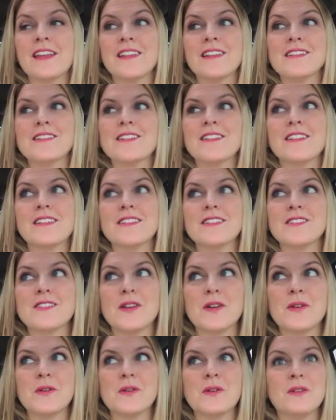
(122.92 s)
it.
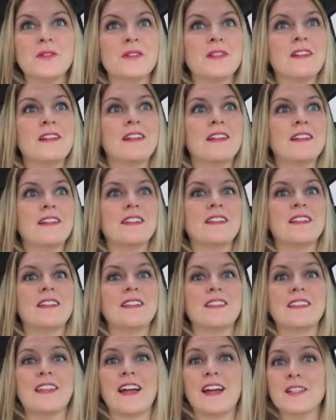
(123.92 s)
So
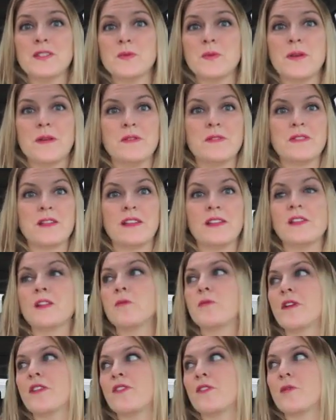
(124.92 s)
last week was a
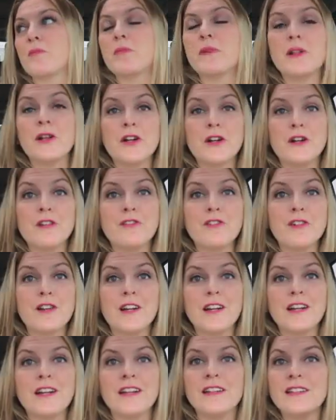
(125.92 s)
little bit of a blur
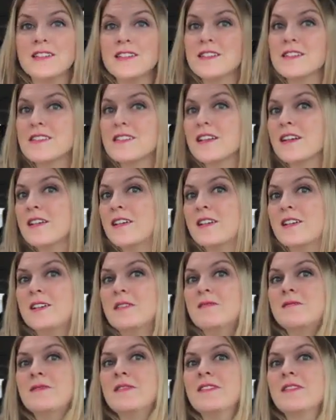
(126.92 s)
for us.
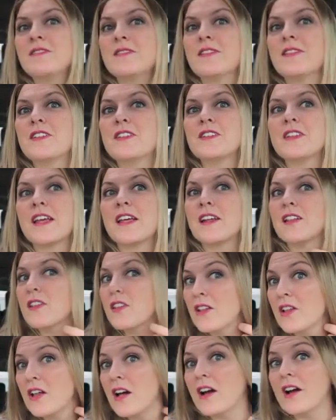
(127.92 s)
Um, we just had a
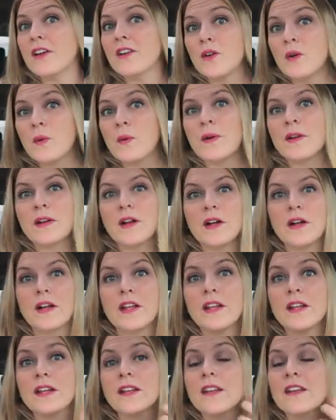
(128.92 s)
lot going
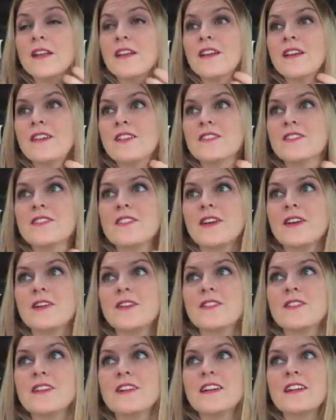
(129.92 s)
on.
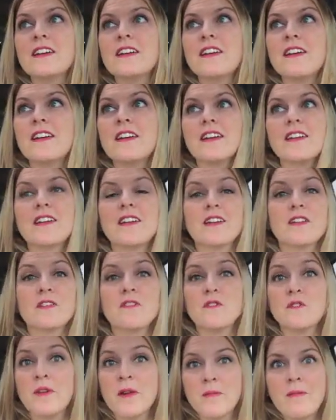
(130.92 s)
So
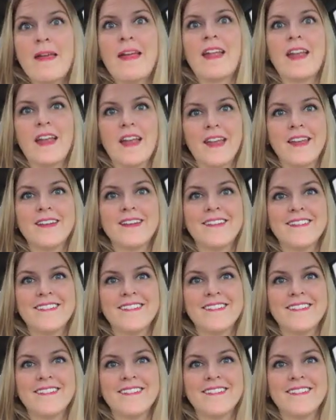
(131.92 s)
we made it.